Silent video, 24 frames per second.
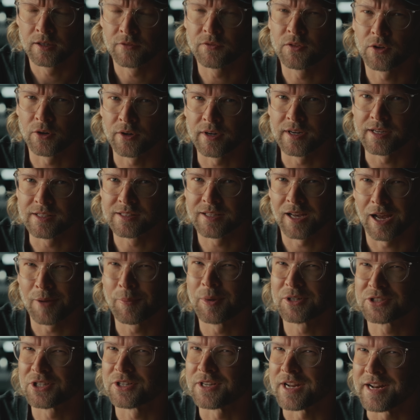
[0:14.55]
If there is, I
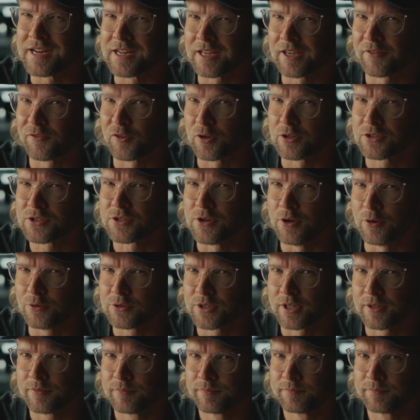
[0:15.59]
bet you Danny Gevirtz knows it.